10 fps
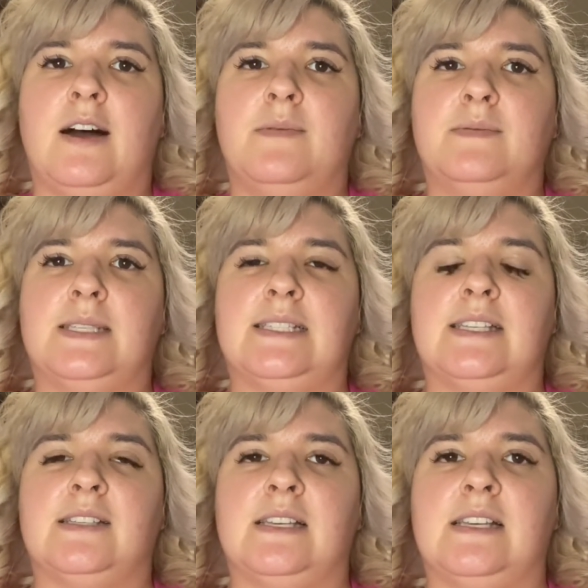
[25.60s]
since this
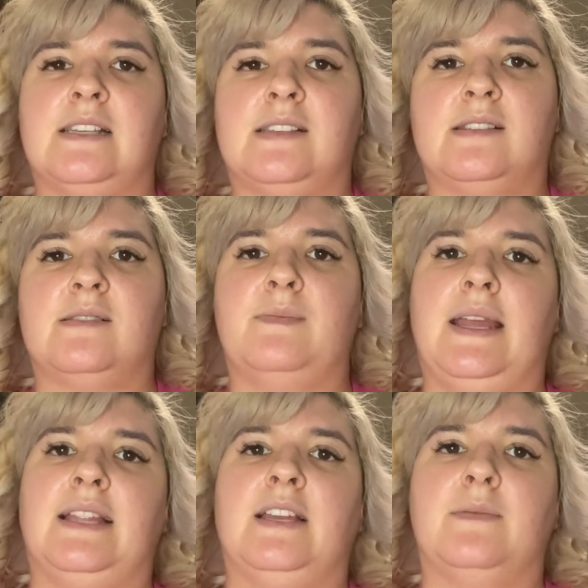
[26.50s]
is
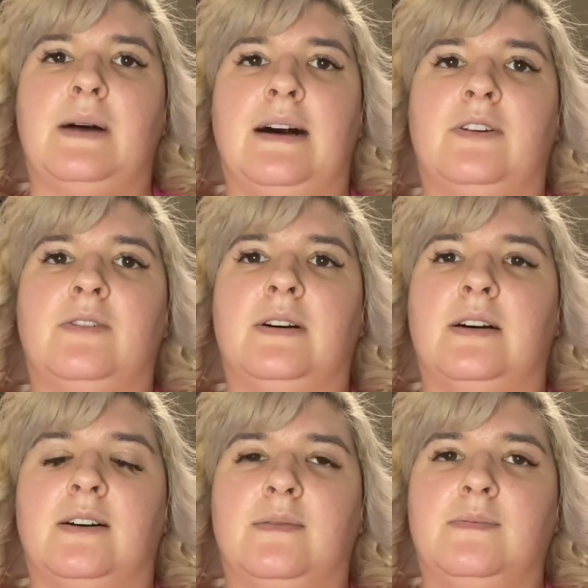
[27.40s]
mainly about
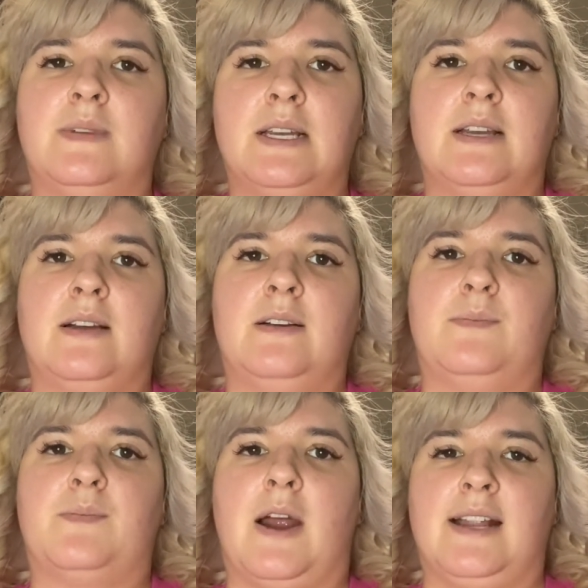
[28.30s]

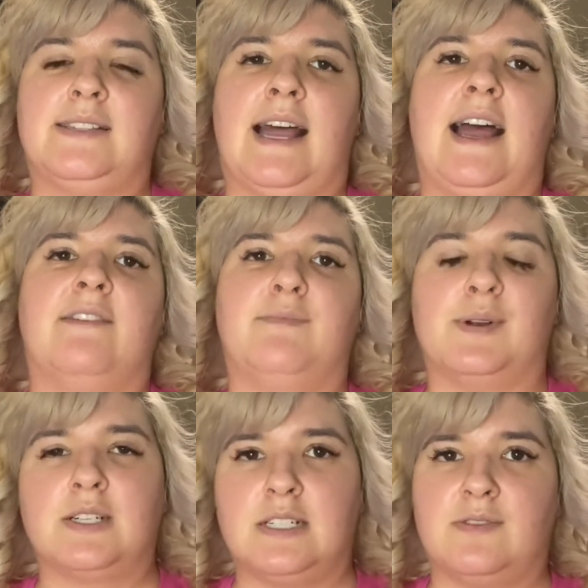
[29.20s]
products that I have
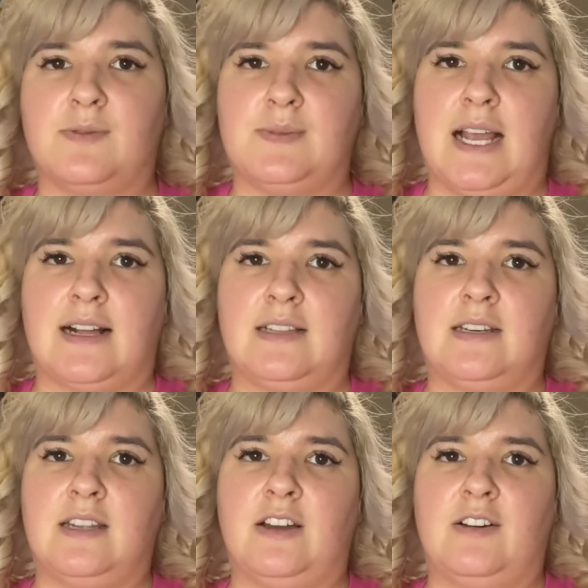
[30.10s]
purchased from Jaclyn
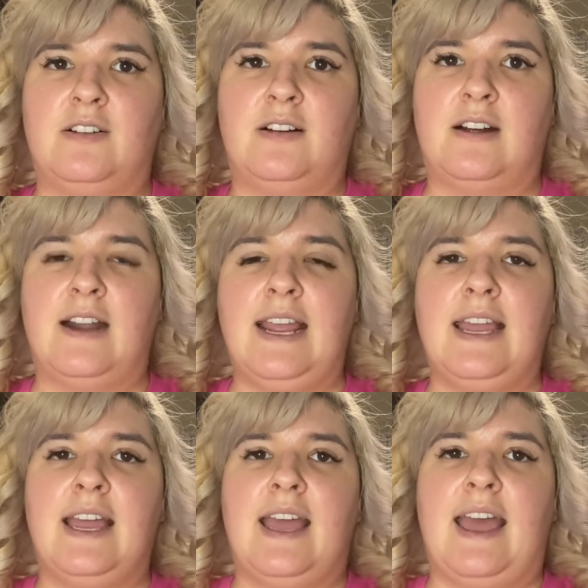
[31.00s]
Hill. All right.
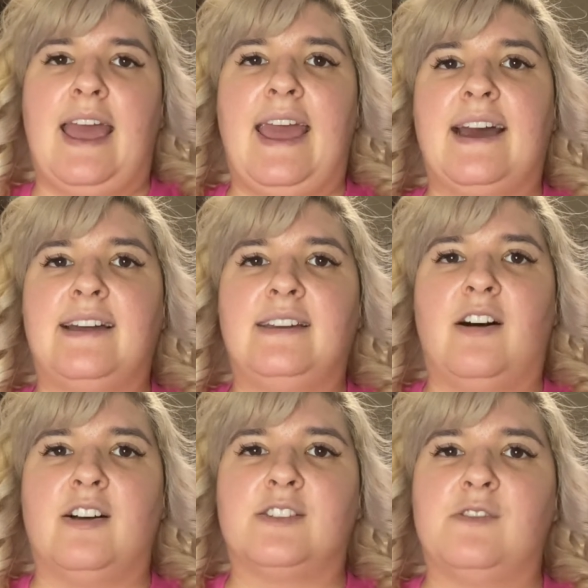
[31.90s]
And
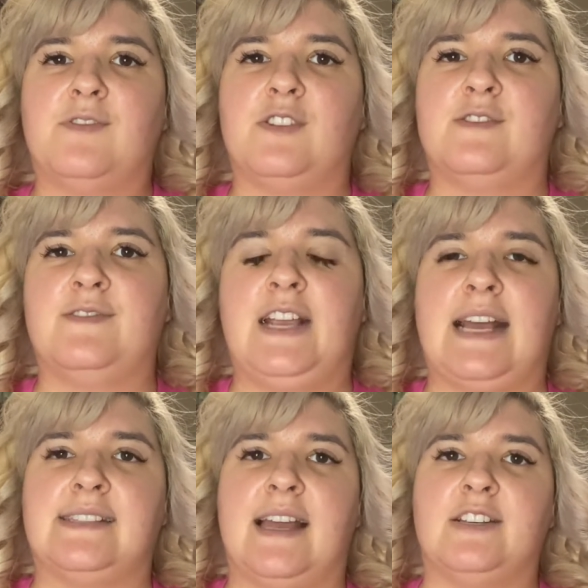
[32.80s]
also, for those of you guys
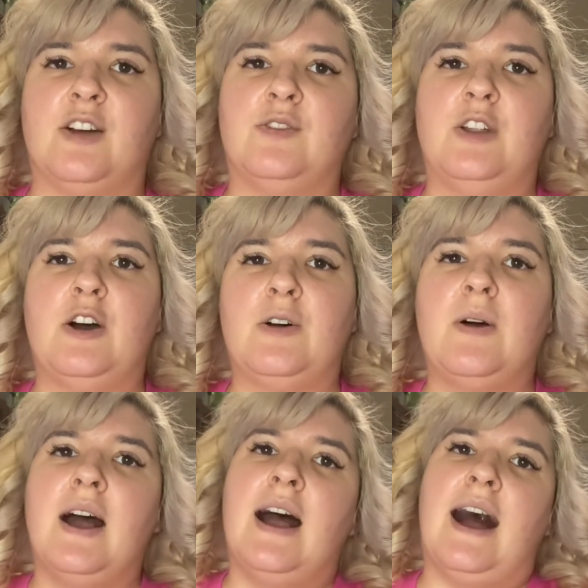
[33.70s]
that don't know,
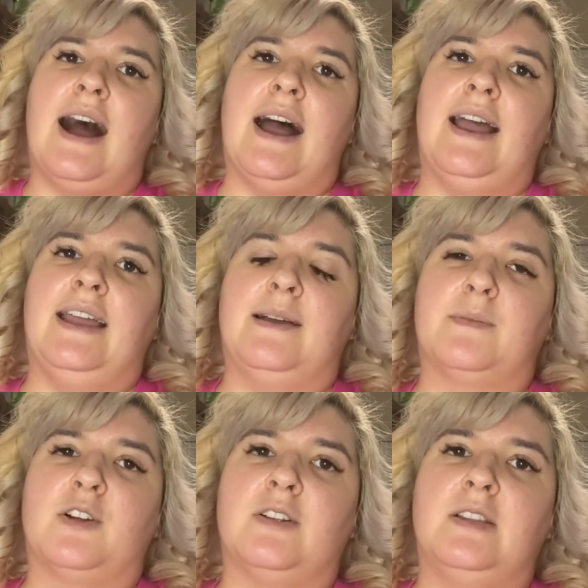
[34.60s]
I am
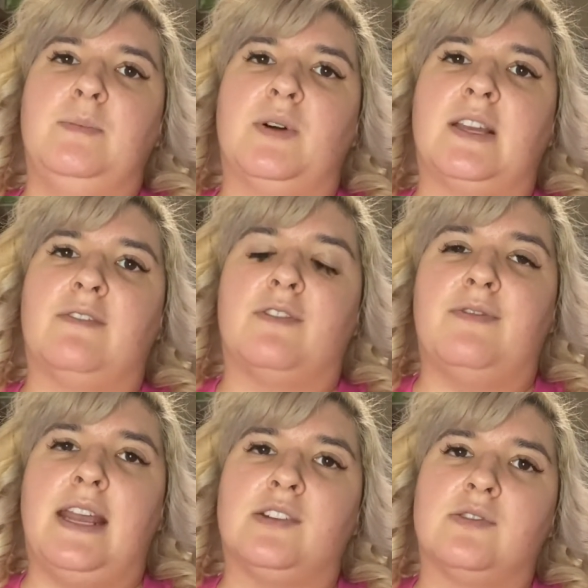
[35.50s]
currently booking for
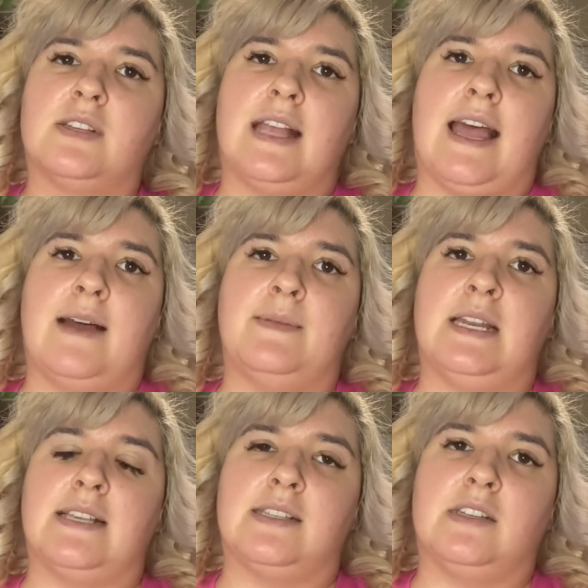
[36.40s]
facials because I am an
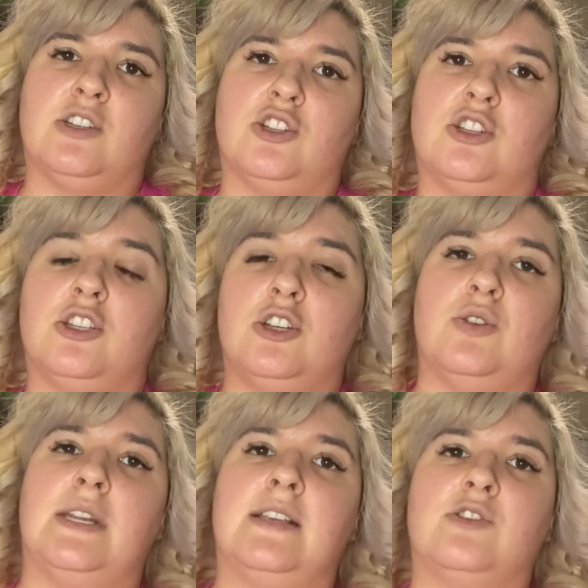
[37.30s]
esthetician
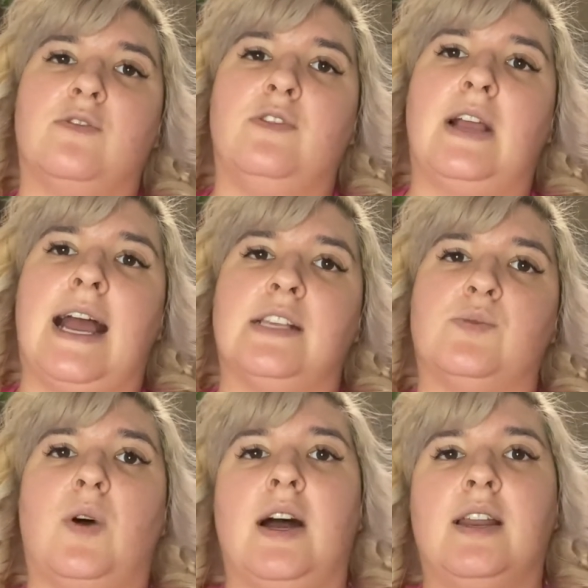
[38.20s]
student. So if you guys want